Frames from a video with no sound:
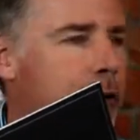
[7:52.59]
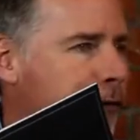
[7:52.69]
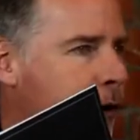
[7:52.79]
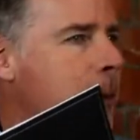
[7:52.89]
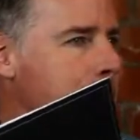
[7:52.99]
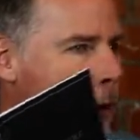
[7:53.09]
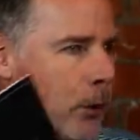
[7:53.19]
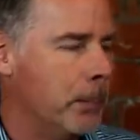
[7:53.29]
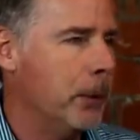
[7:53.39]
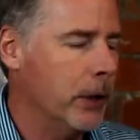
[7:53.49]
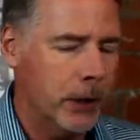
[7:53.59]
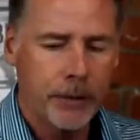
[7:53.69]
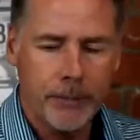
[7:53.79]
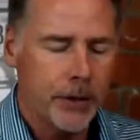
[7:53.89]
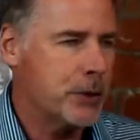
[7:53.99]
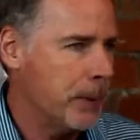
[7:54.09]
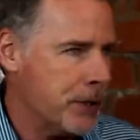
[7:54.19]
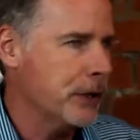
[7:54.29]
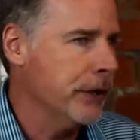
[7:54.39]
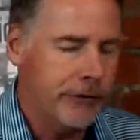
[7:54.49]
from your book
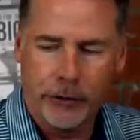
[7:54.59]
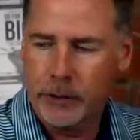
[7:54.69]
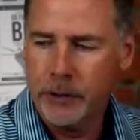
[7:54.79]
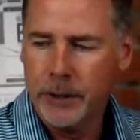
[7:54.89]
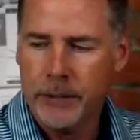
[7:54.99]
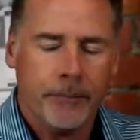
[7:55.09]
especially for